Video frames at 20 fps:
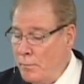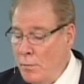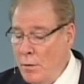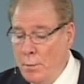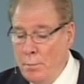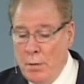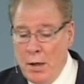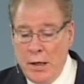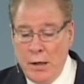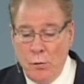
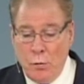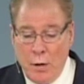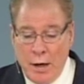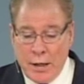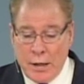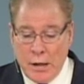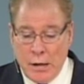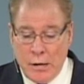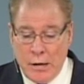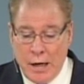but he
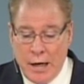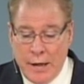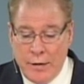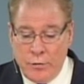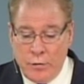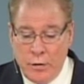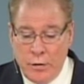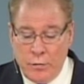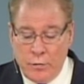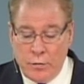
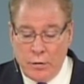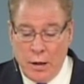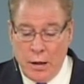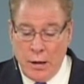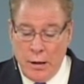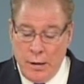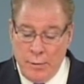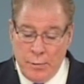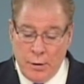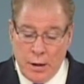recognizes,
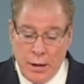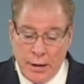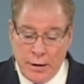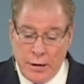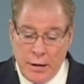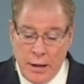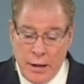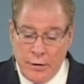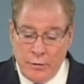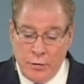Ahimelech
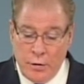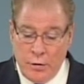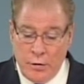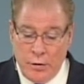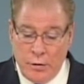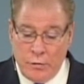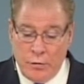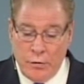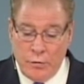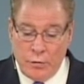does, that
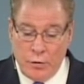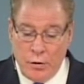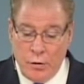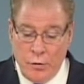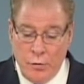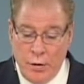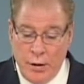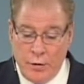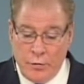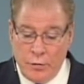this is a
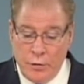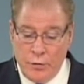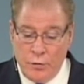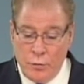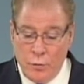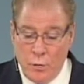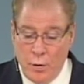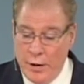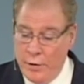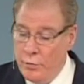unique
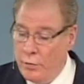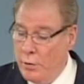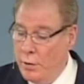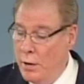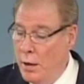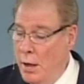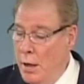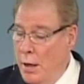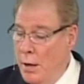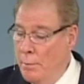situation,
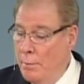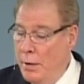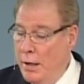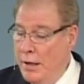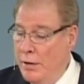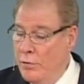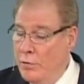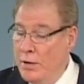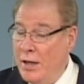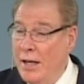but
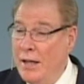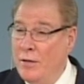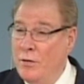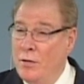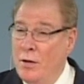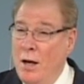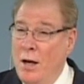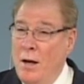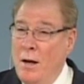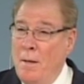he
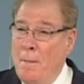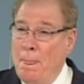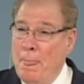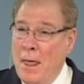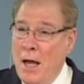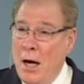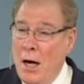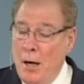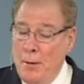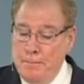says,
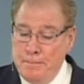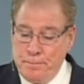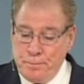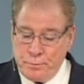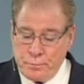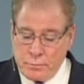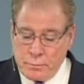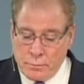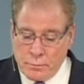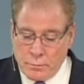um,
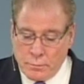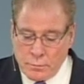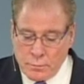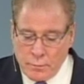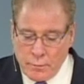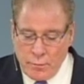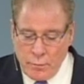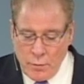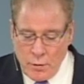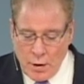
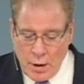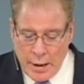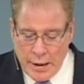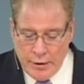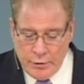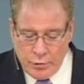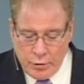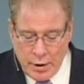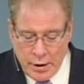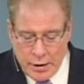
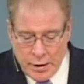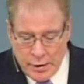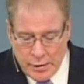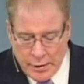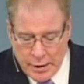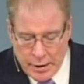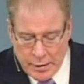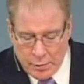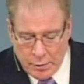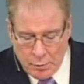he's thinking
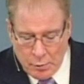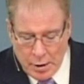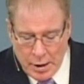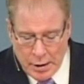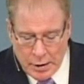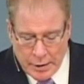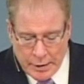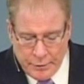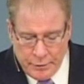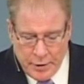that,
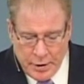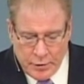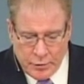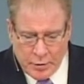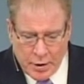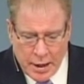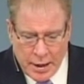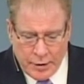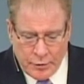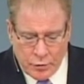well, if these
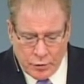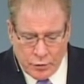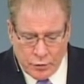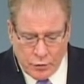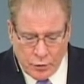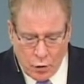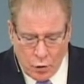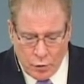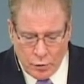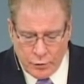guys are
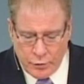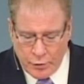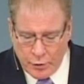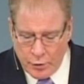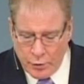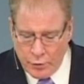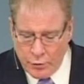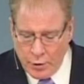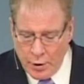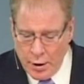
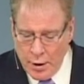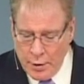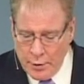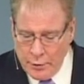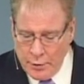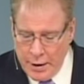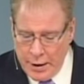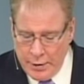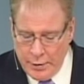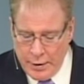soldiers,
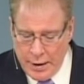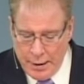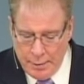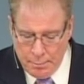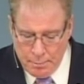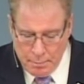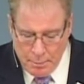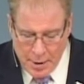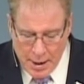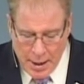then they
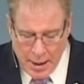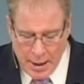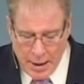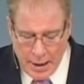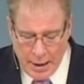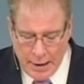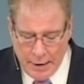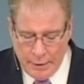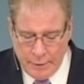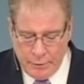may
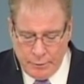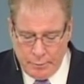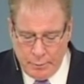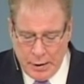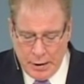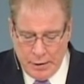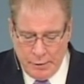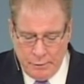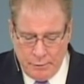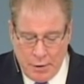have
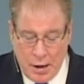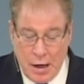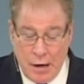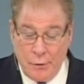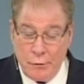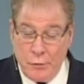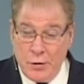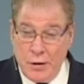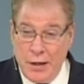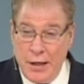been
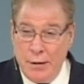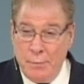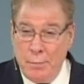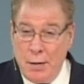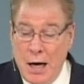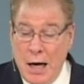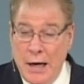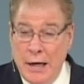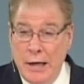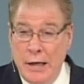involved with dead
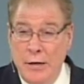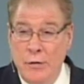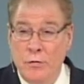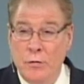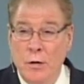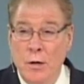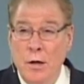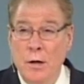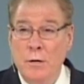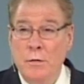bodies.
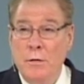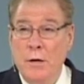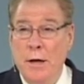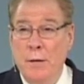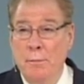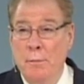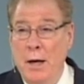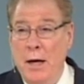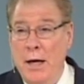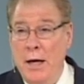They
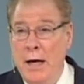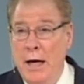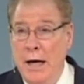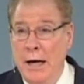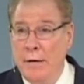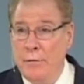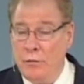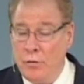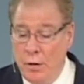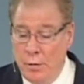may
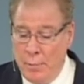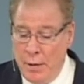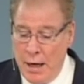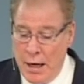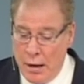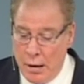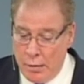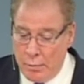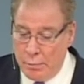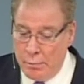have
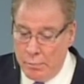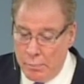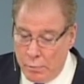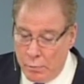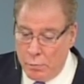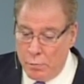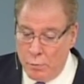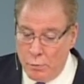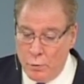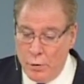somehow
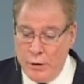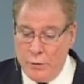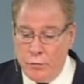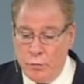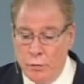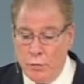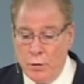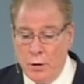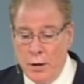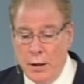
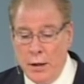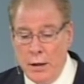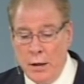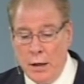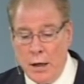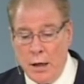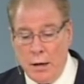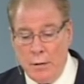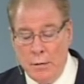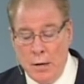ritually
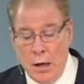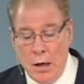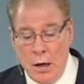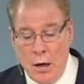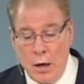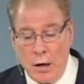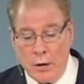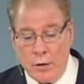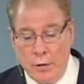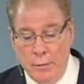uh,
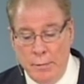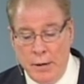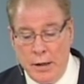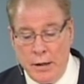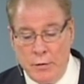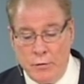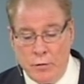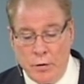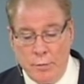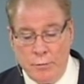or
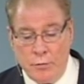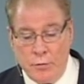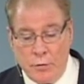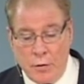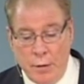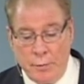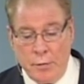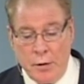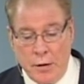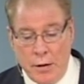committed some
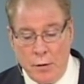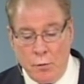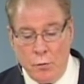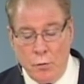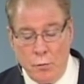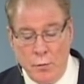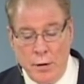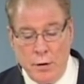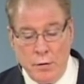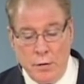something that
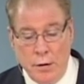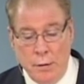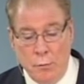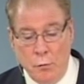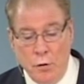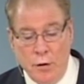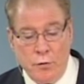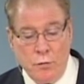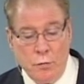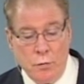would render them
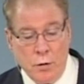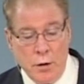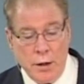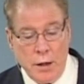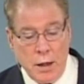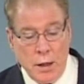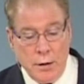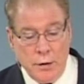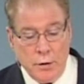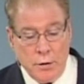ritually
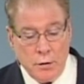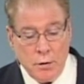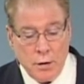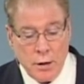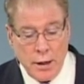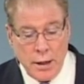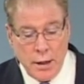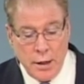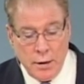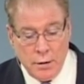
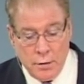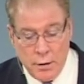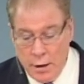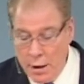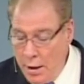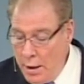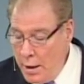unclean.